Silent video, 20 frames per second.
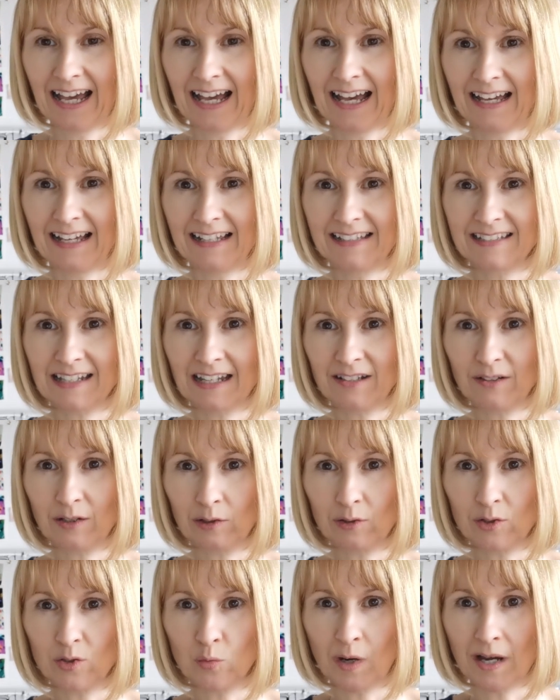And I know
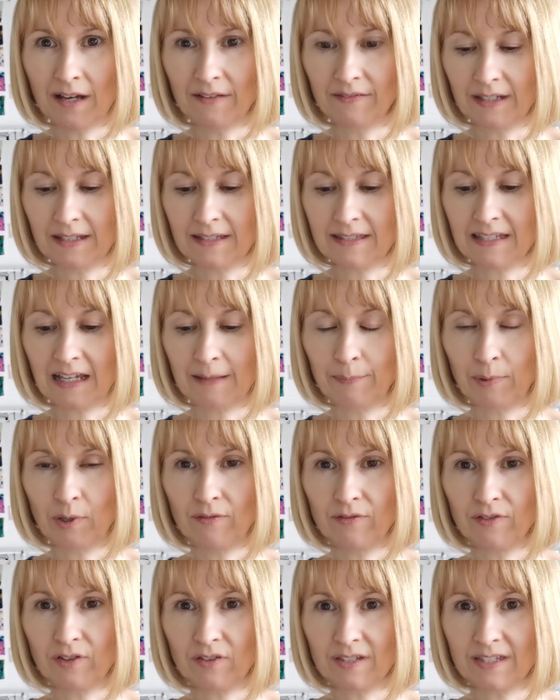it looks white on that side, but
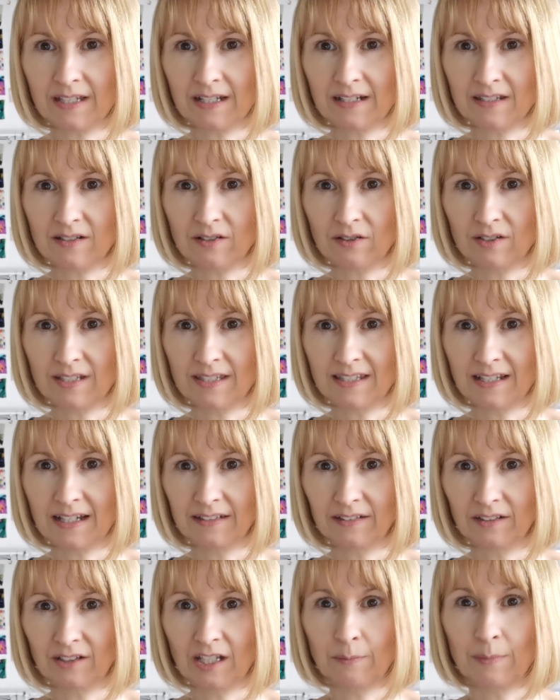on the other side it's got a
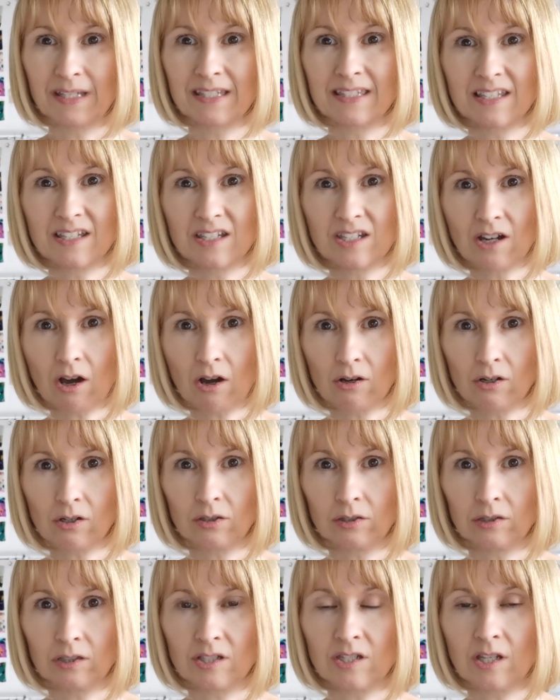design on it, but it's a dark
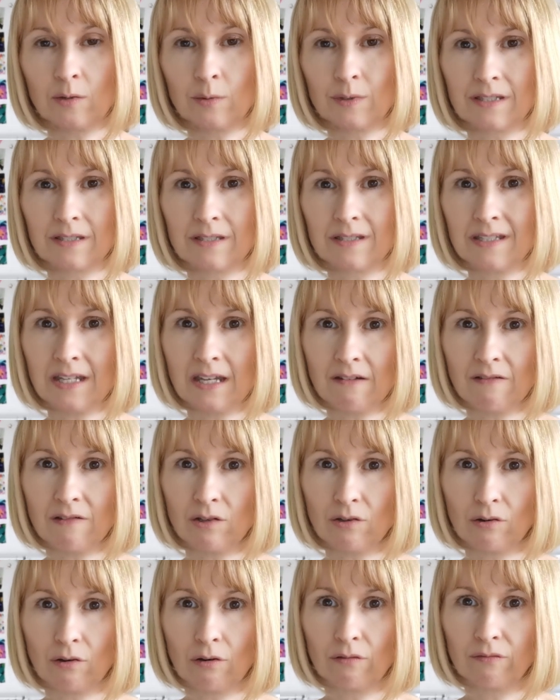colour, so it was near
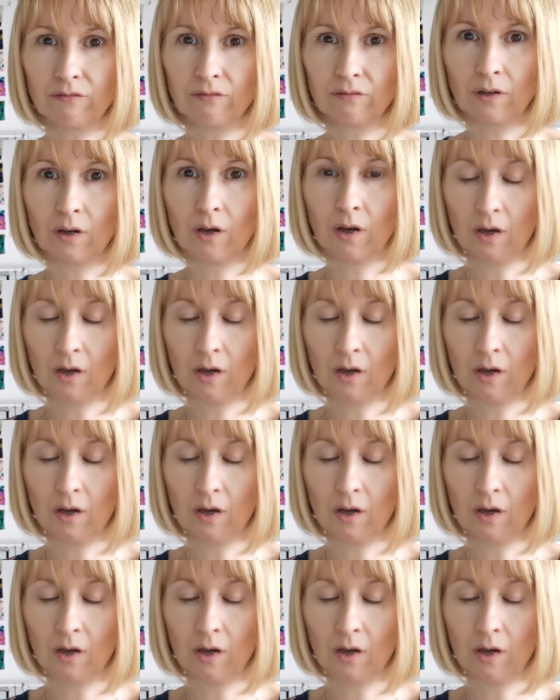enough.